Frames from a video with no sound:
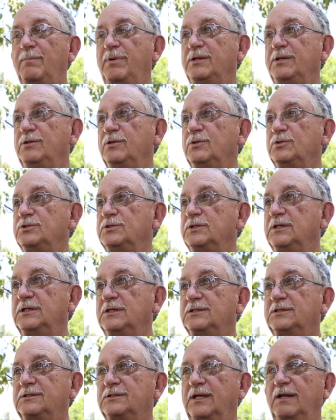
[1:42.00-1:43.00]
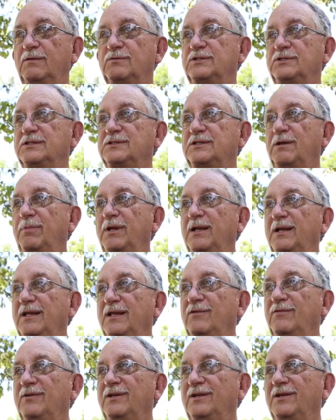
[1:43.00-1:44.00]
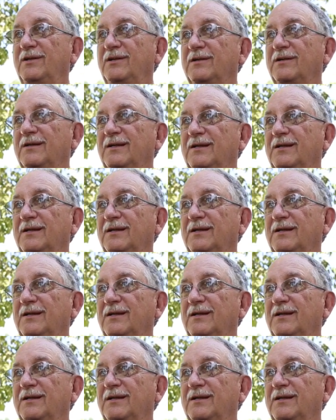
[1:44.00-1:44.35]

I've been using this ever since I've been living here.